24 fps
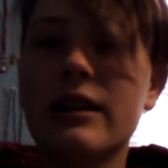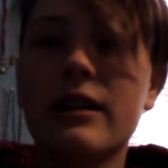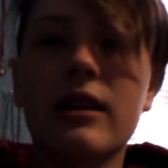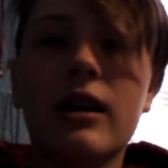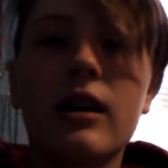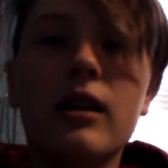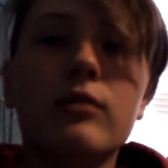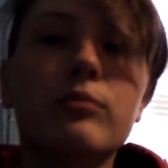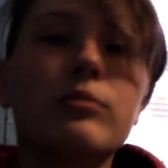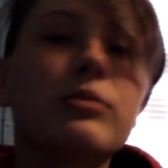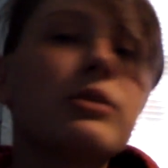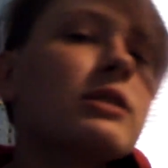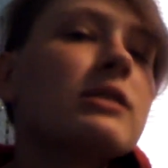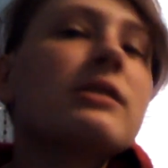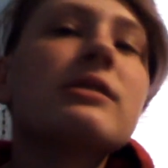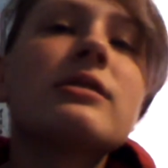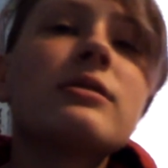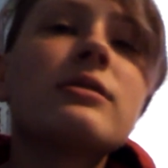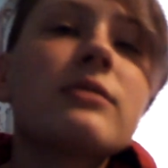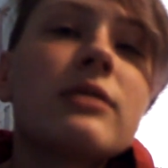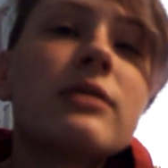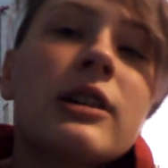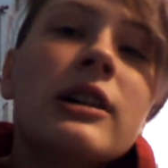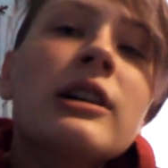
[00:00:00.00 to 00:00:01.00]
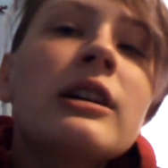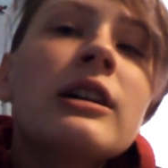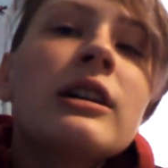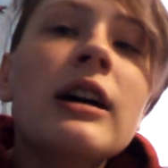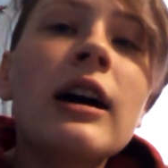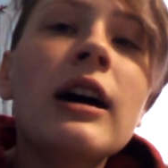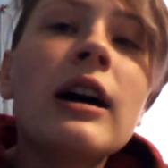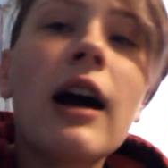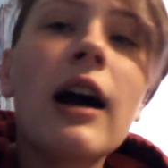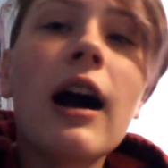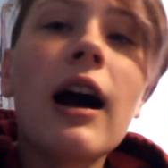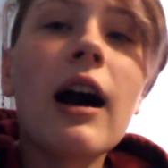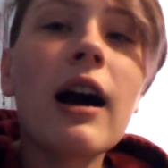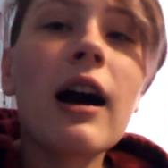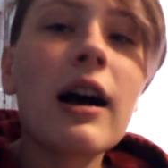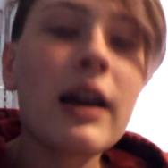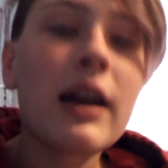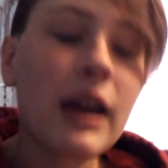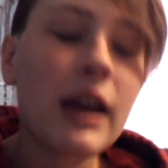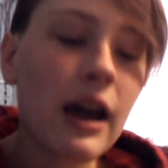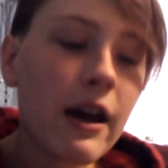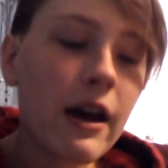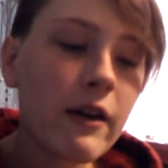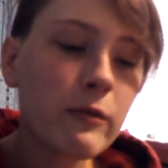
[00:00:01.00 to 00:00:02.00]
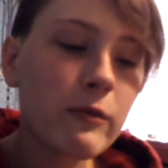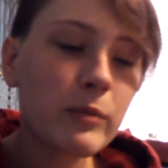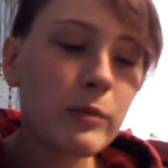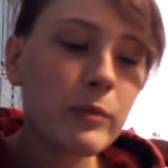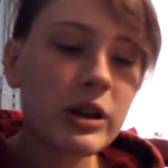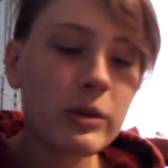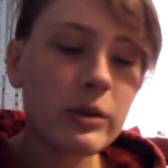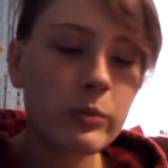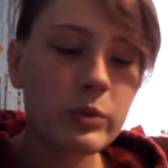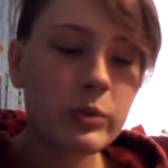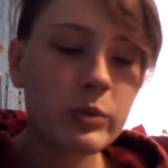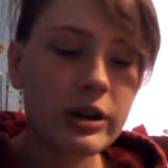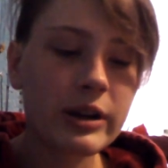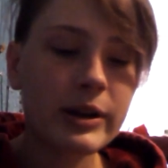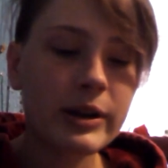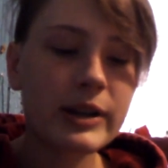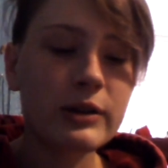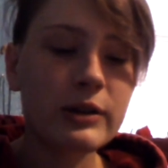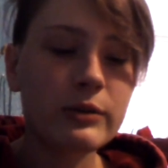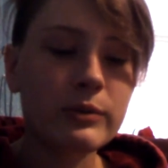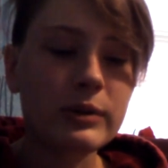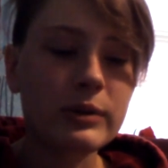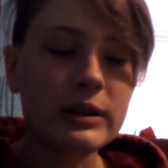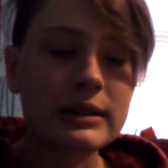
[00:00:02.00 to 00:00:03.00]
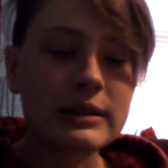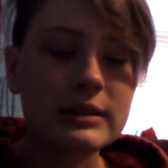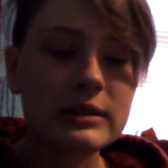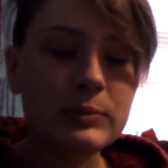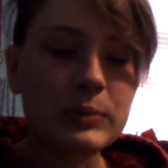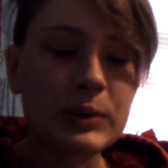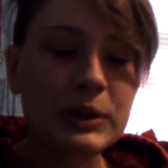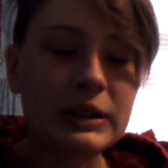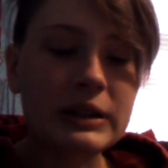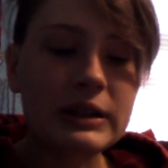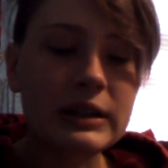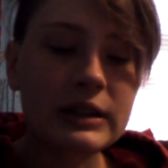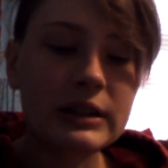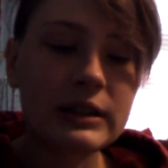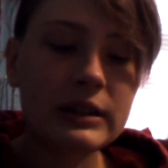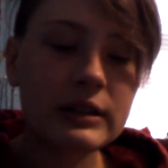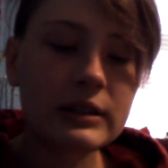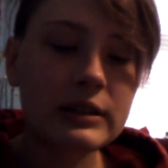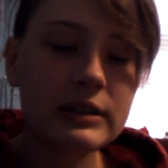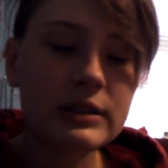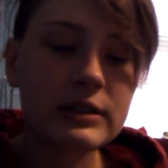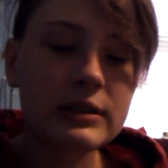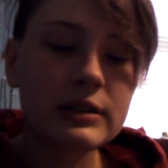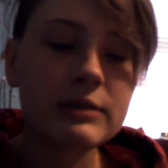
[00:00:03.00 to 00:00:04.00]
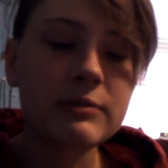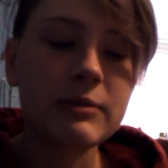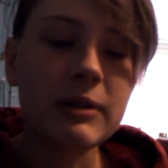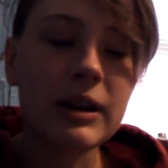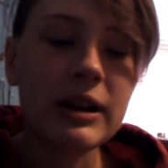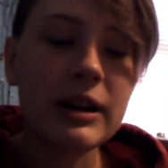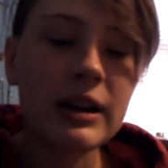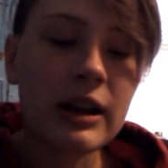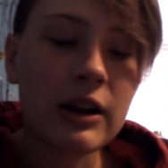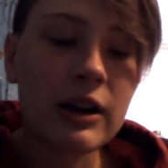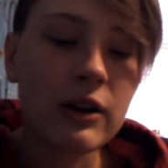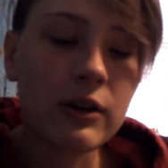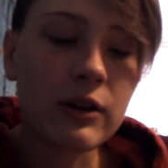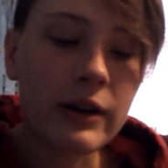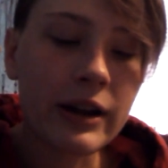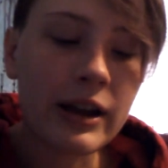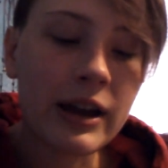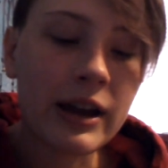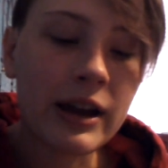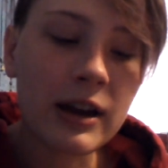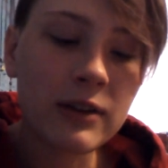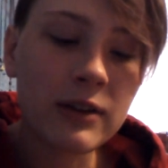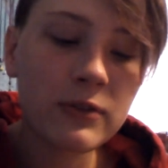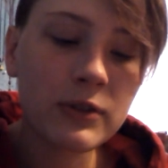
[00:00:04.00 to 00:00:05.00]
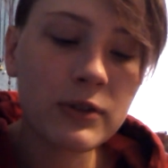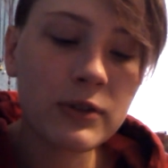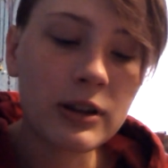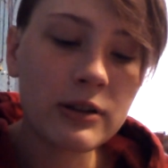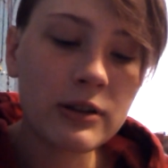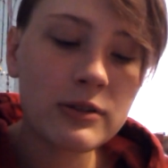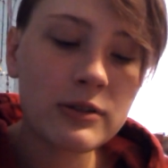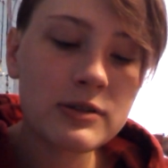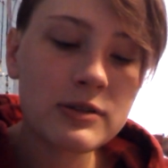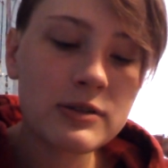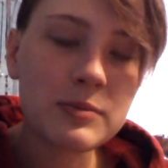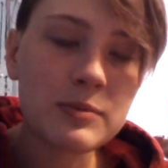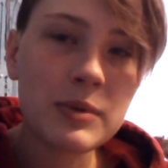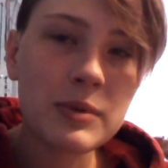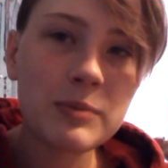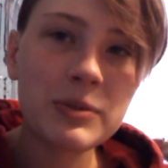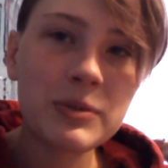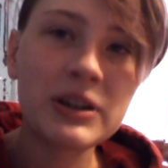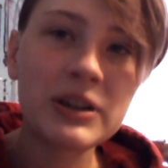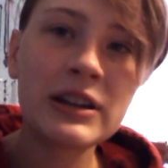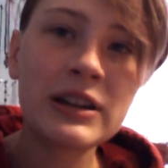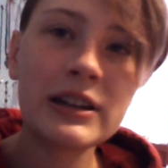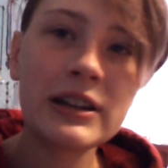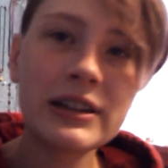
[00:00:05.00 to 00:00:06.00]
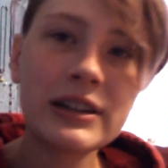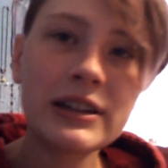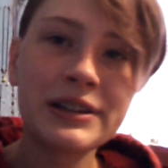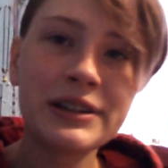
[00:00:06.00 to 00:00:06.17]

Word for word: I didn't come because I have money, but I don't want to spend it right now. I have clothes, remember?